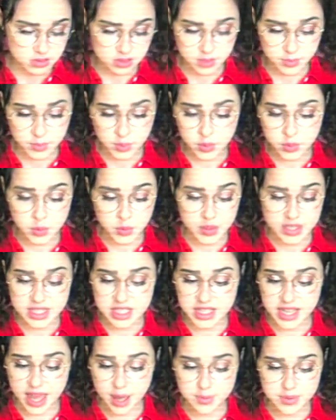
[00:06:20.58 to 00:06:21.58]
I'm not
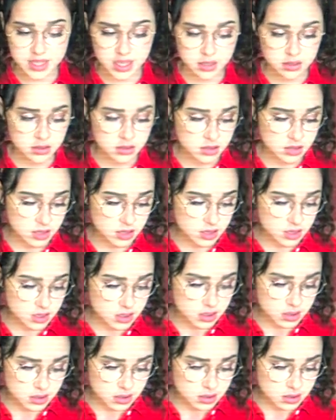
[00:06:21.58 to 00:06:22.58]
Quidditch captain.
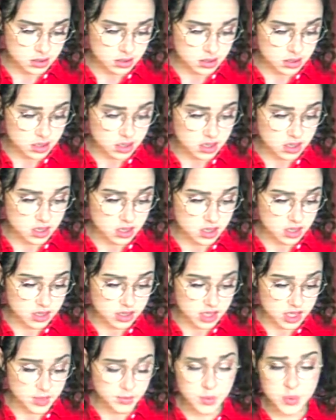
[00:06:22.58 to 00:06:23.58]

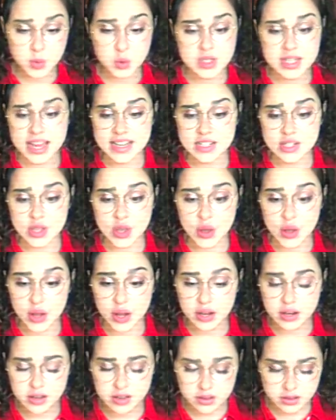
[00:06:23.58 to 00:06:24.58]
And I'm not head
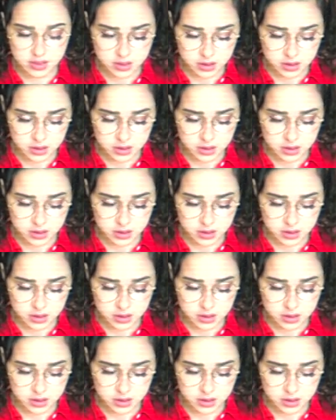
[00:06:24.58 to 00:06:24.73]
girl.